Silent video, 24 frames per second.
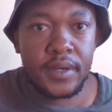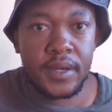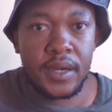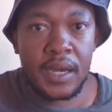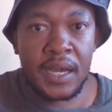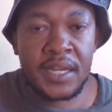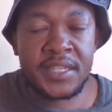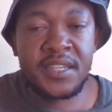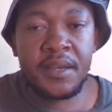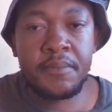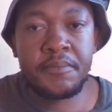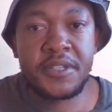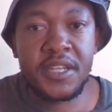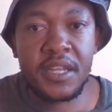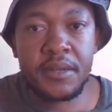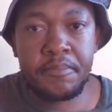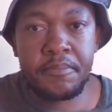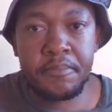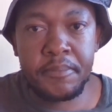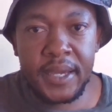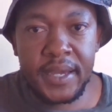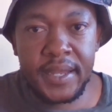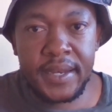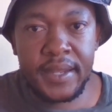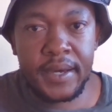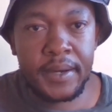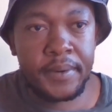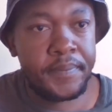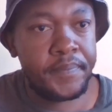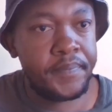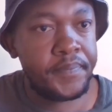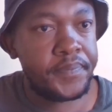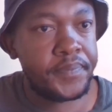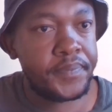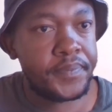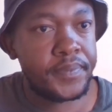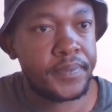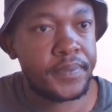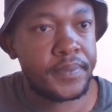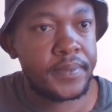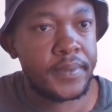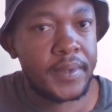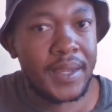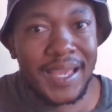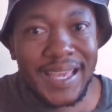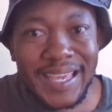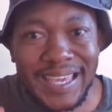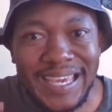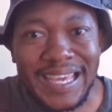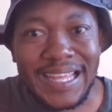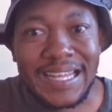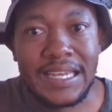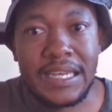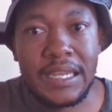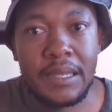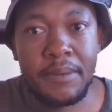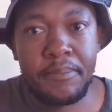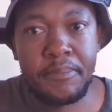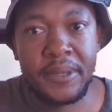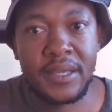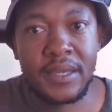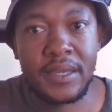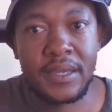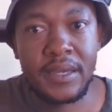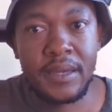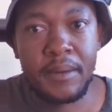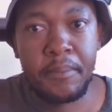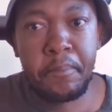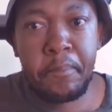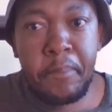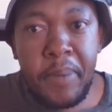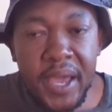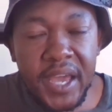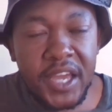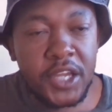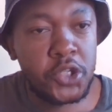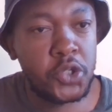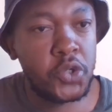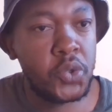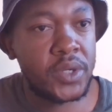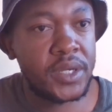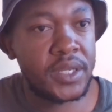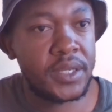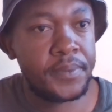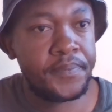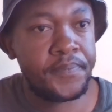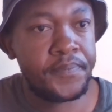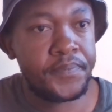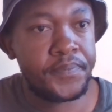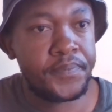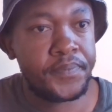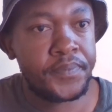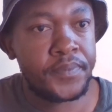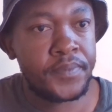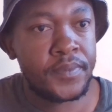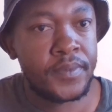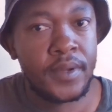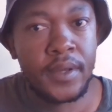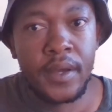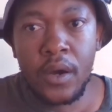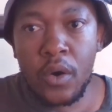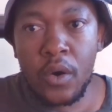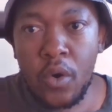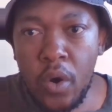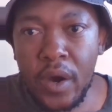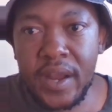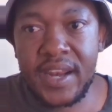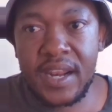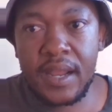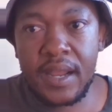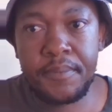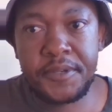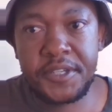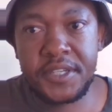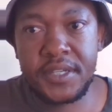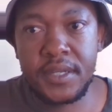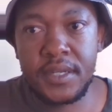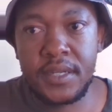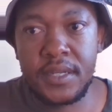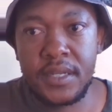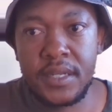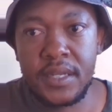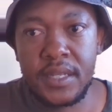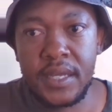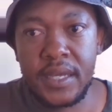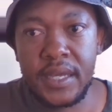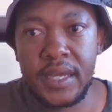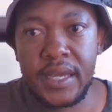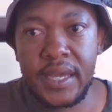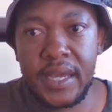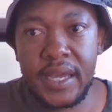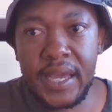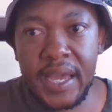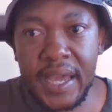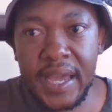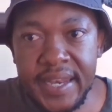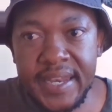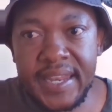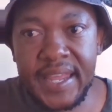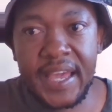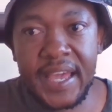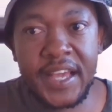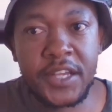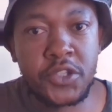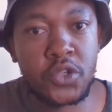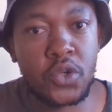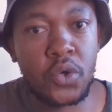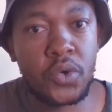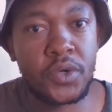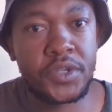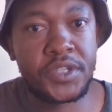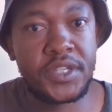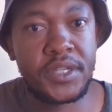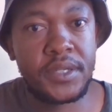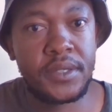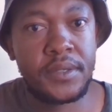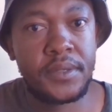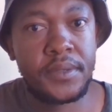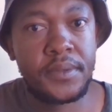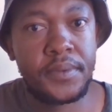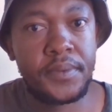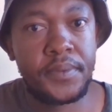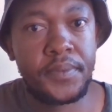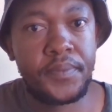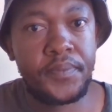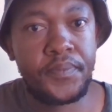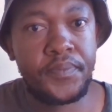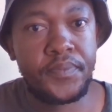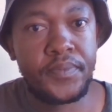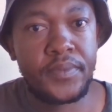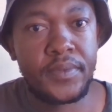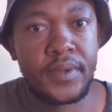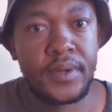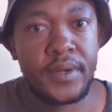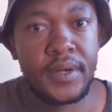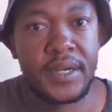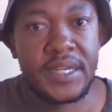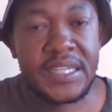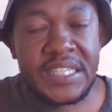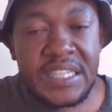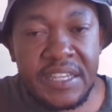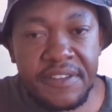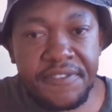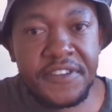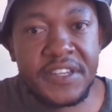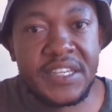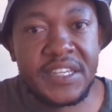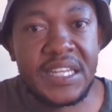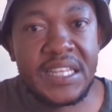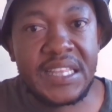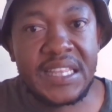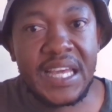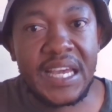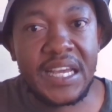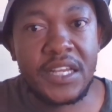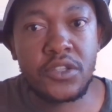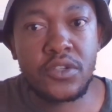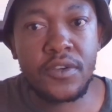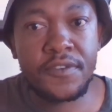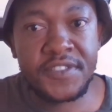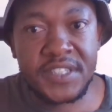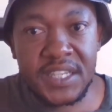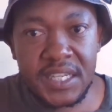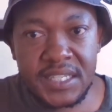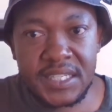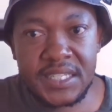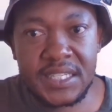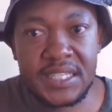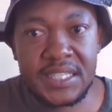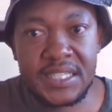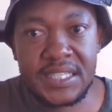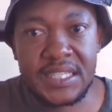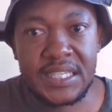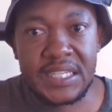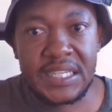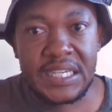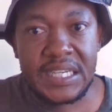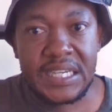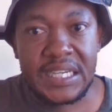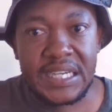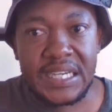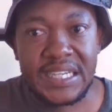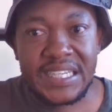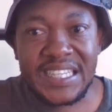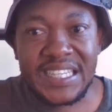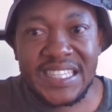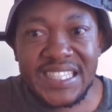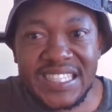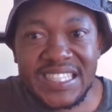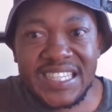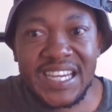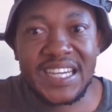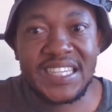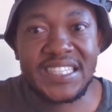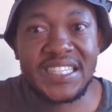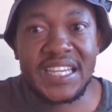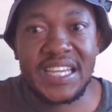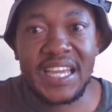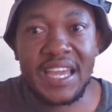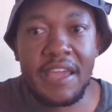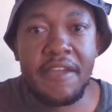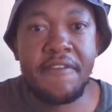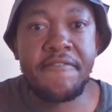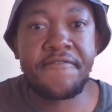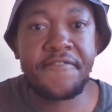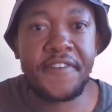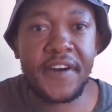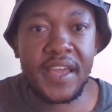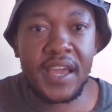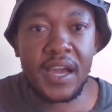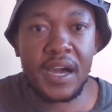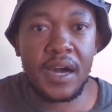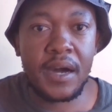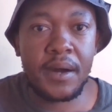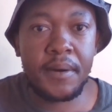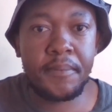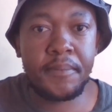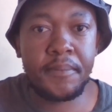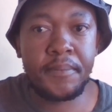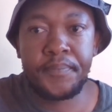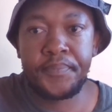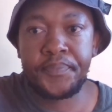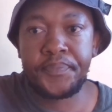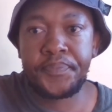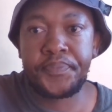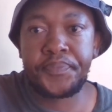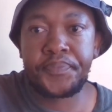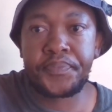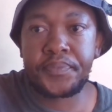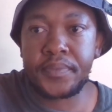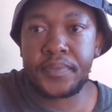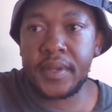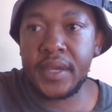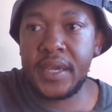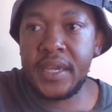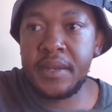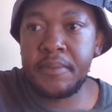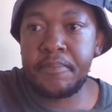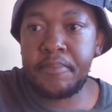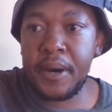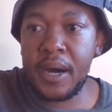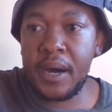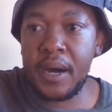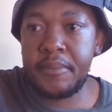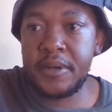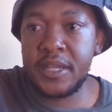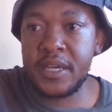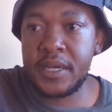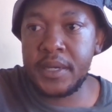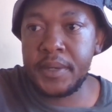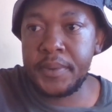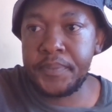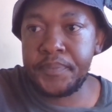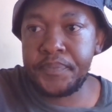attempted murder, kidnapping, perjury, corruption, and extortion. Defeating the hands of justice, discharging a firearm in public,